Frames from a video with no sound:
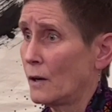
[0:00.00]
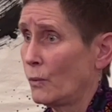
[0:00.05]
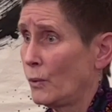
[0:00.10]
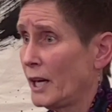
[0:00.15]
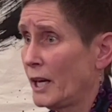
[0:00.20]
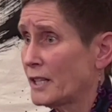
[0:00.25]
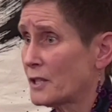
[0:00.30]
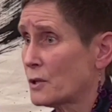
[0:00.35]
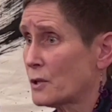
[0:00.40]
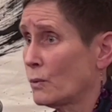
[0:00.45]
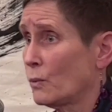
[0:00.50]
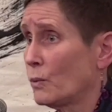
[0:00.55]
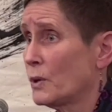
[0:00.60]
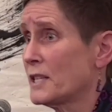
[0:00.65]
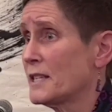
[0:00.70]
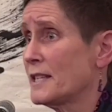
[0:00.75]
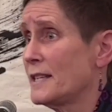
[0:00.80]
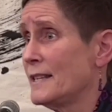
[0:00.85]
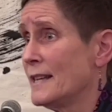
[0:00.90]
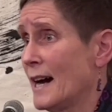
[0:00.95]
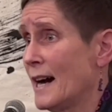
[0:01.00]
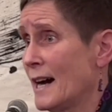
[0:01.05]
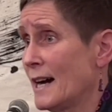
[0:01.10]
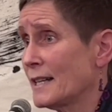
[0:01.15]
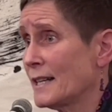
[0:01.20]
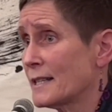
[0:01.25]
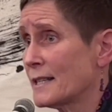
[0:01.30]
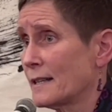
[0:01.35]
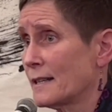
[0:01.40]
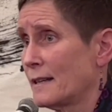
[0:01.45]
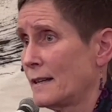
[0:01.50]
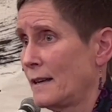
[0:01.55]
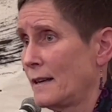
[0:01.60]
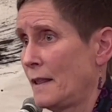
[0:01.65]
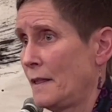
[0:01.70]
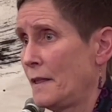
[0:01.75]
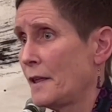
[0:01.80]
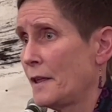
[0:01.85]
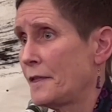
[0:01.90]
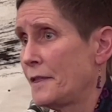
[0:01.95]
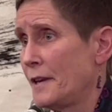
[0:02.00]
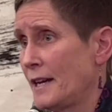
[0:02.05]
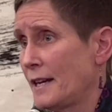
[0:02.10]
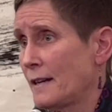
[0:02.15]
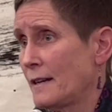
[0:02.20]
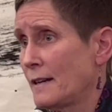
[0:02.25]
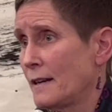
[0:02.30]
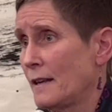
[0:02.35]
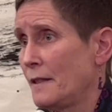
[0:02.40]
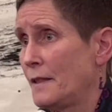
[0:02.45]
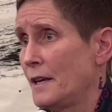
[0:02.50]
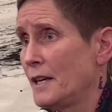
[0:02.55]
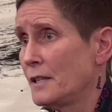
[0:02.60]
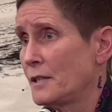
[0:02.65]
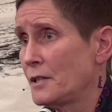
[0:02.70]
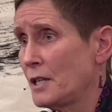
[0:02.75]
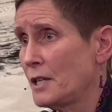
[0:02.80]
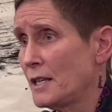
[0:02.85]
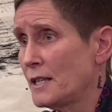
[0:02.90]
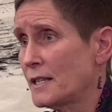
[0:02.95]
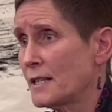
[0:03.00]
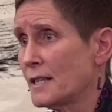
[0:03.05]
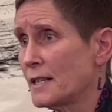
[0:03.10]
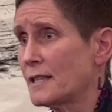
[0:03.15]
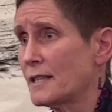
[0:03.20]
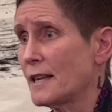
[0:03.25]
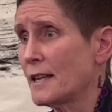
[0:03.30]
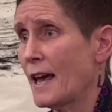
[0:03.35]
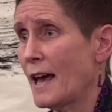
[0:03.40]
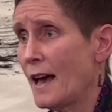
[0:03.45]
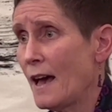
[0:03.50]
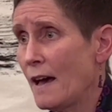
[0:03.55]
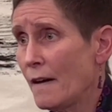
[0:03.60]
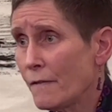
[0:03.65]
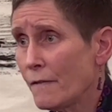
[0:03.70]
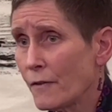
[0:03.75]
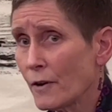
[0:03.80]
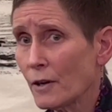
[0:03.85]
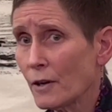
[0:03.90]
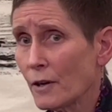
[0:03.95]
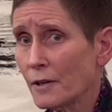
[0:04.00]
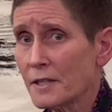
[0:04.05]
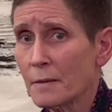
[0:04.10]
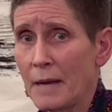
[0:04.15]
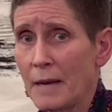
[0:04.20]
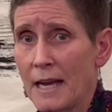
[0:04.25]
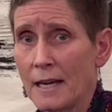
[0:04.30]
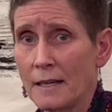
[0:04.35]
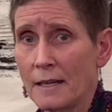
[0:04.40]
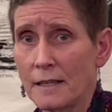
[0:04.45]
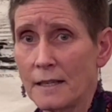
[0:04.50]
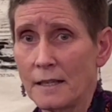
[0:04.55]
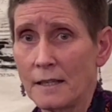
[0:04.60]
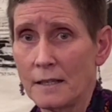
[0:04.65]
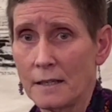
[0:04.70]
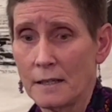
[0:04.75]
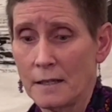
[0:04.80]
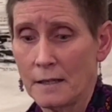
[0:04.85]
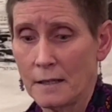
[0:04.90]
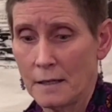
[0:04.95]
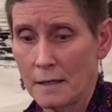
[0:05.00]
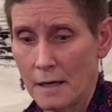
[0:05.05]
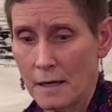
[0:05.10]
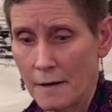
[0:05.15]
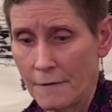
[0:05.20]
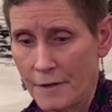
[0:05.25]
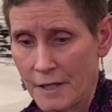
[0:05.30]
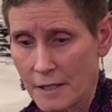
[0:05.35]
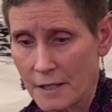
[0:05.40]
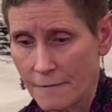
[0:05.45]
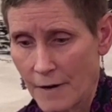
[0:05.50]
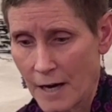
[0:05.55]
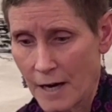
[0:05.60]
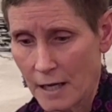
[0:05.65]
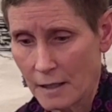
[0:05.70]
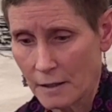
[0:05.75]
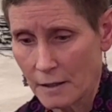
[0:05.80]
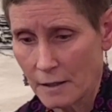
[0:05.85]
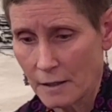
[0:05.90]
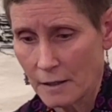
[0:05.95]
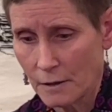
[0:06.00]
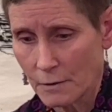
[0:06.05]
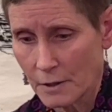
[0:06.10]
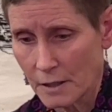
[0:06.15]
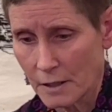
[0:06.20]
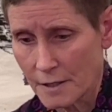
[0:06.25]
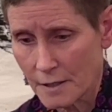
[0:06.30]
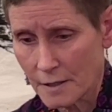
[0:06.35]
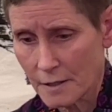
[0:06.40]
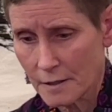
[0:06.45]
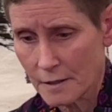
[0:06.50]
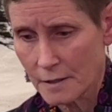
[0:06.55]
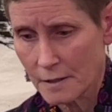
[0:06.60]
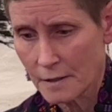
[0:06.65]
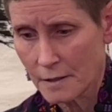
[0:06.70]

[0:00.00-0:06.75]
which was not the thing that Jesus ever demanded of his followers.